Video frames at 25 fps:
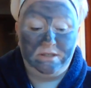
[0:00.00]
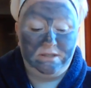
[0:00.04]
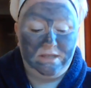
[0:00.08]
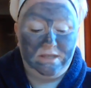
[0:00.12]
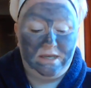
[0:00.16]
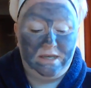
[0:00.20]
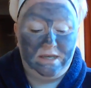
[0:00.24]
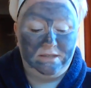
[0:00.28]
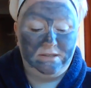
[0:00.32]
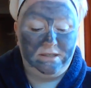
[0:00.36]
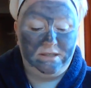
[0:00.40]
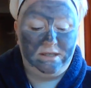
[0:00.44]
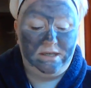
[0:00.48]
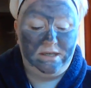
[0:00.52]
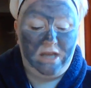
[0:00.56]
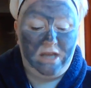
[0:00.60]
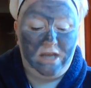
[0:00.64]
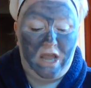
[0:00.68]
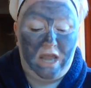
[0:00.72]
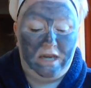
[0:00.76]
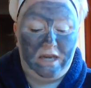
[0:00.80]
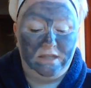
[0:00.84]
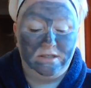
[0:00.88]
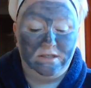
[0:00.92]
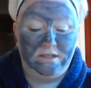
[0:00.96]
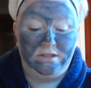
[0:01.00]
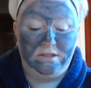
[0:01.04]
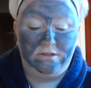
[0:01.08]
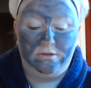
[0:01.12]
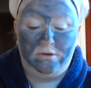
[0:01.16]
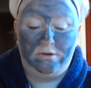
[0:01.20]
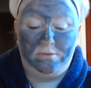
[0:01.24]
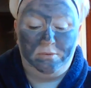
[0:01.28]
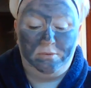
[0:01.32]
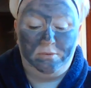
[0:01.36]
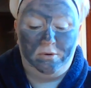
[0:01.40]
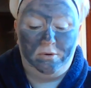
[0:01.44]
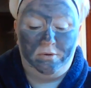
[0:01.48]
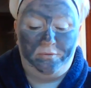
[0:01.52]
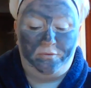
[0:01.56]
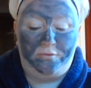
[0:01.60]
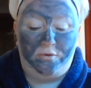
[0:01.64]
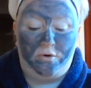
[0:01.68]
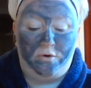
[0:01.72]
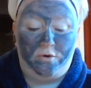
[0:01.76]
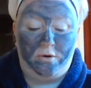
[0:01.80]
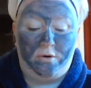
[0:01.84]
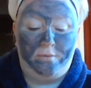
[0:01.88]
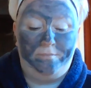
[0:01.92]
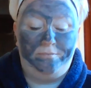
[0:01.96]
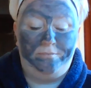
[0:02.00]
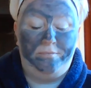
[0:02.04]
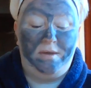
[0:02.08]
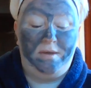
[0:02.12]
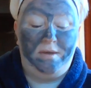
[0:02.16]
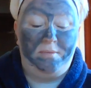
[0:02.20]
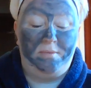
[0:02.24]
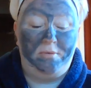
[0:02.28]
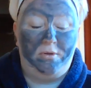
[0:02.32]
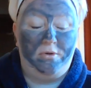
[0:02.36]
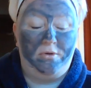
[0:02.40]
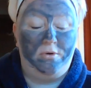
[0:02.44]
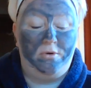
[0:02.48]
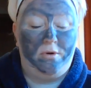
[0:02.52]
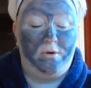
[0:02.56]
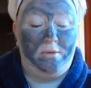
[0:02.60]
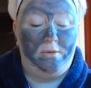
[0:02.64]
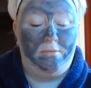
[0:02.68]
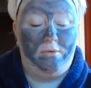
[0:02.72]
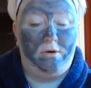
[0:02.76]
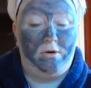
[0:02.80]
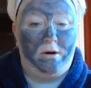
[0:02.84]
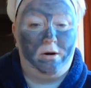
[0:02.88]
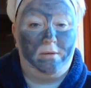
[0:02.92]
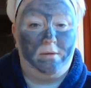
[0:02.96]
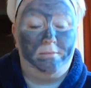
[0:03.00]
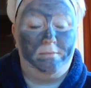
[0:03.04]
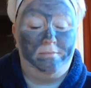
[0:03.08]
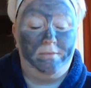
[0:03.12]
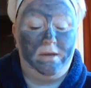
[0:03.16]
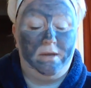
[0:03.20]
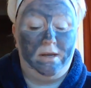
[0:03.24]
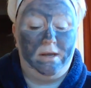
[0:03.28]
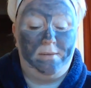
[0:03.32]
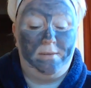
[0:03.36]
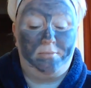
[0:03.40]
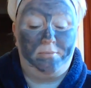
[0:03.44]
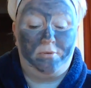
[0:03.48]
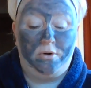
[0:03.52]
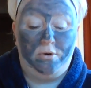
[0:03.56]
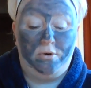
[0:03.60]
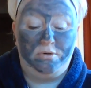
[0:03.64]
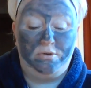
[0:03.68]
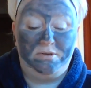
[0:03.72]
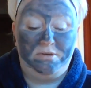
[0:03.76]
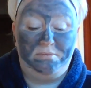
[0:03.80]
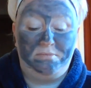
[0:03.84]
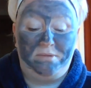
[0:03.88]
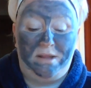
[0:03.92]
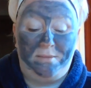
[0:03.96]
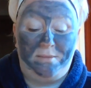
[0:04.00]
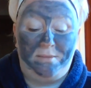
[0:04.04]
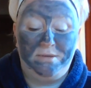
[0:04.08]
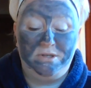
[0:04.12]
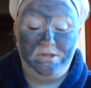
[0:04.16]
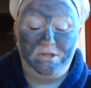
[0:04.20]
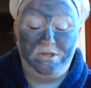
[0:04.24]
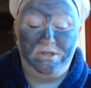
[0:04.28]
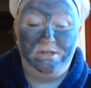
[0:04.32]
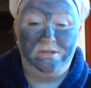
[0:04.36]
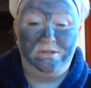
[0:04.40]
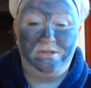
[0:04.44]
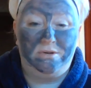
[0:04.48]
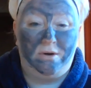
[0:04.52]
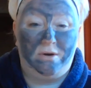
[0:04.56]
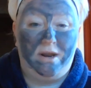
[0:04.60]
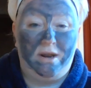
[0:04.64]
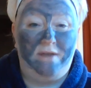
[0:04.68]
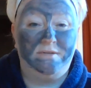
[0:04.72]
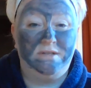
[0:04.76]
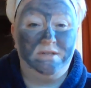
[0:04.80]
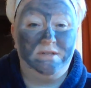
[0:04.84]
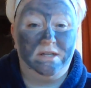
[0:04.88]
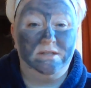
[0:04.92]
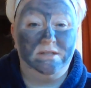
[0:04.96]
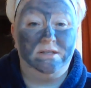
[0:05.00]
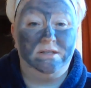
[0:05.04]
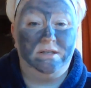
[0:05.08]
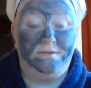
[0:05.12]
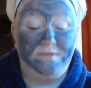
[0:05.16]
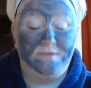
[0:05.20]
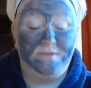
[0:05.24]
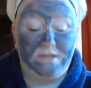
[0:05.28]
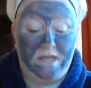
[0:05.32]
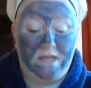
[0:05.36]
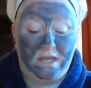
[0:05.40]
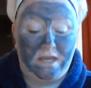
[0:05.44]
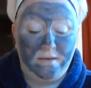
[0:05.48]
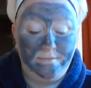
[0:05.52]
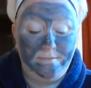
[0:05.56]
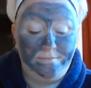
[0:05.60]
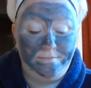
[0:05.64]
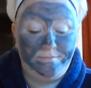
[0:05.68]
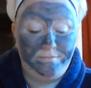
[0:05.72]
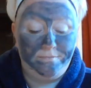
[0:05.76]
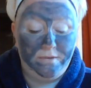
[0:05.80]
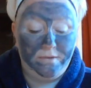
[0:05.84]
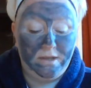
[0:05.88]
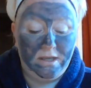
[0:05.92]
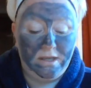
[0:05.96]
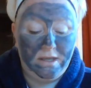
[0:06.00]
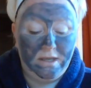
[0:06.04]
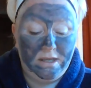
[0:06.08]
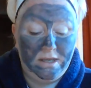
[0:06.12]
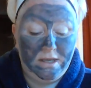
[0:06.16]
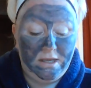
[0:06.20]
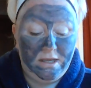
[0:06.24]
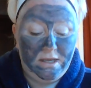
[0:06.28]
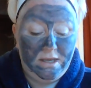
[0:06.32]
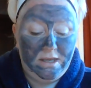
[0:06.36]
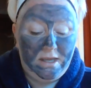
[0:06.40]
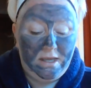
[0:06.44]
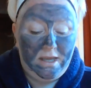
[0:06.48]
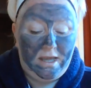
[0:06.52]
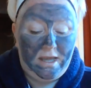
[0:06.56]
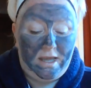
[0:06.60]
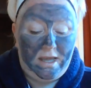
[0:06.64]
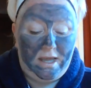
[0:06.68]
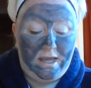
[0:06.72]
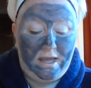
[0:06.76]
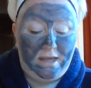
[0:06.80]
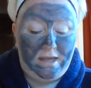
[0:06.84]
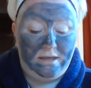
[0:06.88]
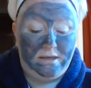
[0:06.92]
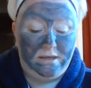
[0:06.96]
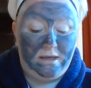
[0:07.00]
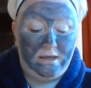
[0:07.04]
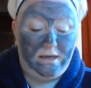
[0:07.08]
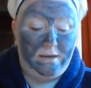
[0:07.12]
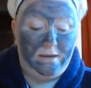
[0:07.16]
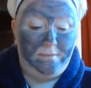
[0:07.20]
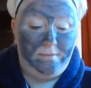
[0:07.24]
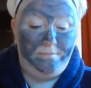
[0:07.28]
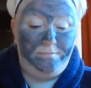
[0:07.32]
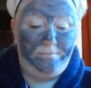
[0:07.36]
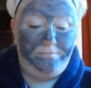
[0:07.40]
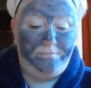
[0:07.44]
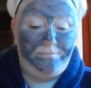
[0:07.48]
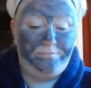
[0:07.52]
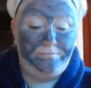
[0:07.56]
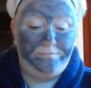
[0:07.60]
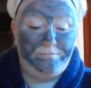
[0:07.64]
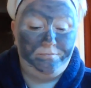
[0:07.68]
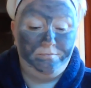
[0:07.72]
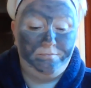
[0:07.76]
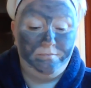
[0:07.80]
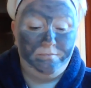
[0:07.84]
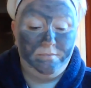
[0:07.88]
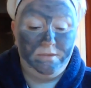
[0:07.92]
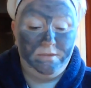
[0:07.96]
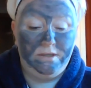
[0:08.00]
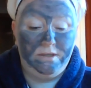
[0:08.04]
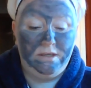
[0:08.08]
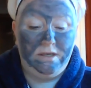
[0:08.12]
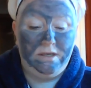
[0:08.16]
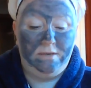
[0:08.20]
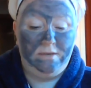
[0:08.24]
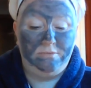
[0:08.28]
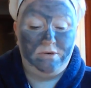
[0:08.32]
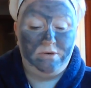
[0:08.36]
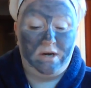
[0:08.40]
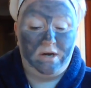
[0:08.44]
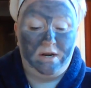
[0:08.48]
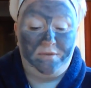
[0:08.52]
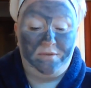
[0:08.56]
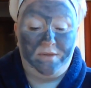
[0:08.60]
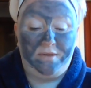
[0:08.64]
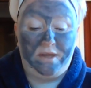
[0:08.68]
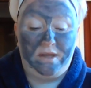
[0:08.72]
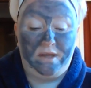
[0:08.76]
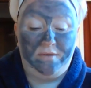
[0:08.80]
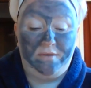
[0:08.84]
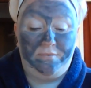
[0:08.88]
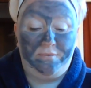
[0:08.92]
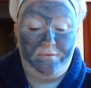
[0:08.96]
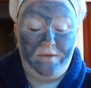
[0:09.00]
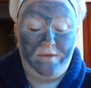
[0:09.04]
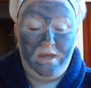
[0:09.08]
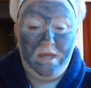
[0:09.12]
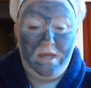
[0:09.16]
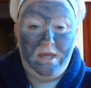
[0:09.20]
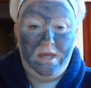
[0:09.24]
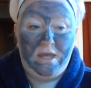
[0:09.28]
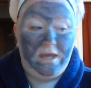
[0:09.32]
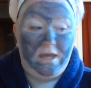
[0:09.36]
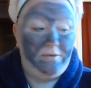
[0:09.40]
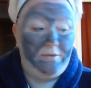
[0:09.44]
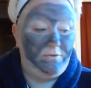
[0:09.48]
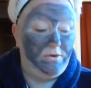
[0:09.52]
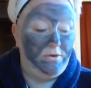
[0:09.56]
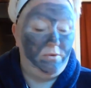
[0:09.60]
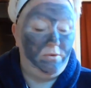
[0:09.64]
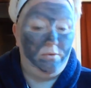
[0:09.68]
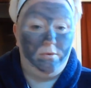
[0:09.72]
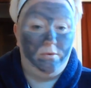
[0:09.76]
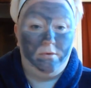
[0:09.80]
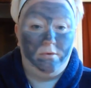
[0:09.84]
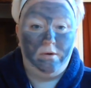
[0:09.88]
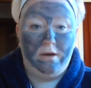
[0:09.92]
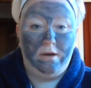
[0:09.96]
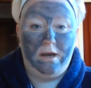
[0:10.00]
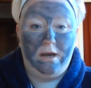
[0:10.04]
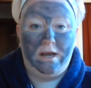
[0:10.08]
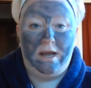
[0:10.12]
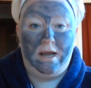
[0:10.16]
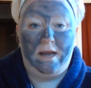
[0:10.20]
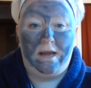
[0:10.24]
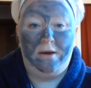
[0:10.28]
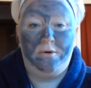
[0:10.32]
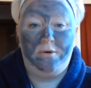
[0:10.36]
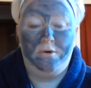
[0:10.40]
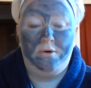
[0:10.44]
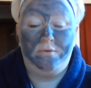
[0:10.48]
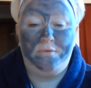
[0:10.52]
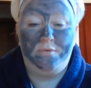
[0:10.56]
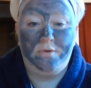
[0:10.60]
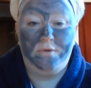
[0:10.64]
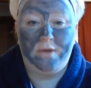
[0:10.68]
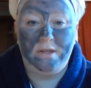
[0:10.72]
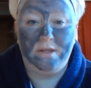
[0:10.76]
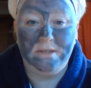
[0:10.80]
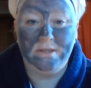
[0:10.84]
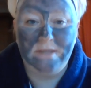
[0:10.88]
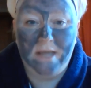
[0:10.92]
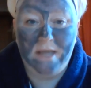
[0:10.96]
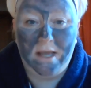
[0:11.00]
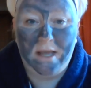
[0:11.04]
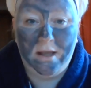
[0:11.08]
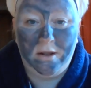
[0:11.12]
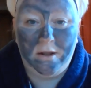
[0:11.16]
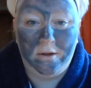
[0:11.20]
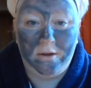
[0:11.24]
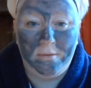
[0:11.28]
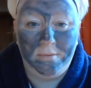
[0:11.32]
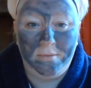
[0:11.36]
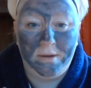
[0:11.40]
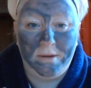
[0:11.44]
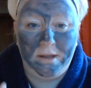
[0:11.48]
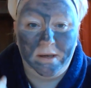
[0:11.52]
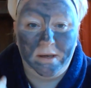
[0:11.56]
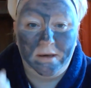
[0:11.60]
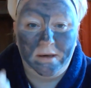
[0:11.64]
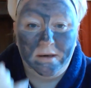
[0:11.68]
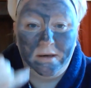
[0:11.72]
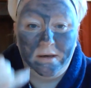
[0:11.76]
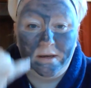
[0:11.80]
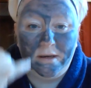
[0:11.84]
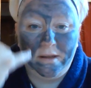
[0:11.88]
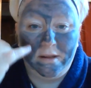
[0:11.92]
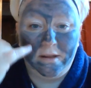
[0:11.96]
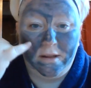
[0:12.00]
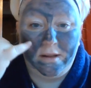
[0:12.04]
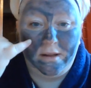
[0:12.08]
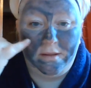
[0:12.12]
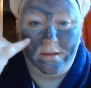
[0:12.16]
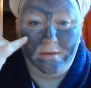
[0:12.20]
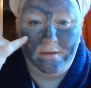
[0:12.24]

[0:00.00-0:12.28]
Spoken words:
tested, and it's suitable for people who are more prone to blemishes or have sensitive skin. And I'm trying to think if you, I don't know if you can tell, but in